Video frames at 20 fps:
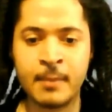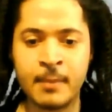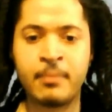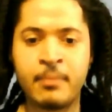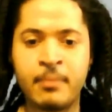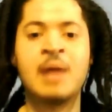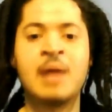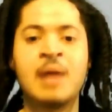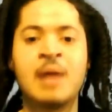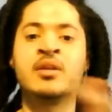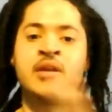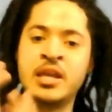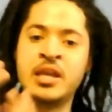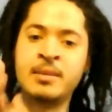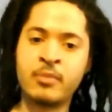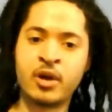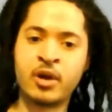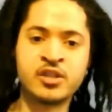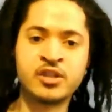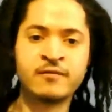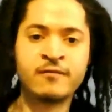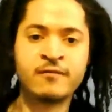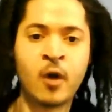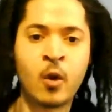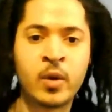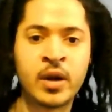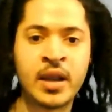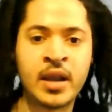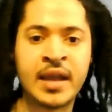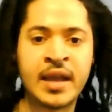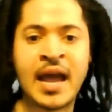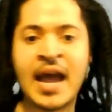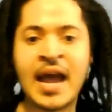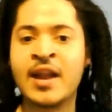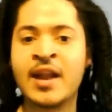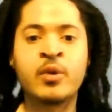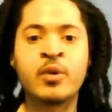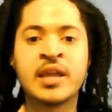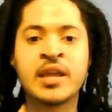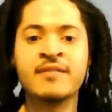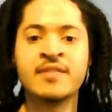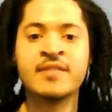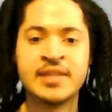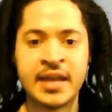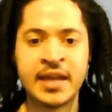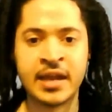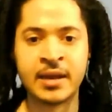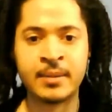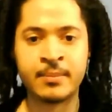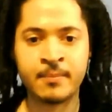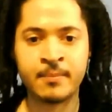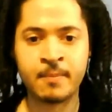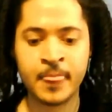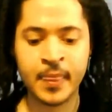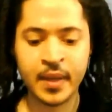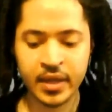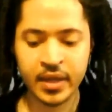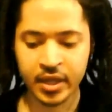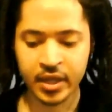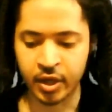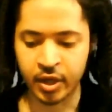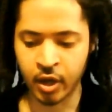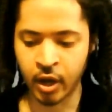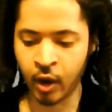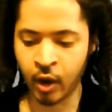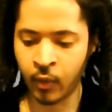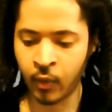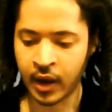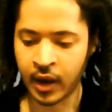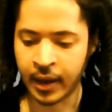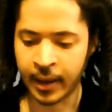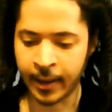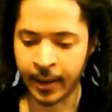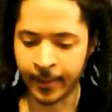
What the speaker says: but I'm going to keep marching forward, and I don't give a damn, you know.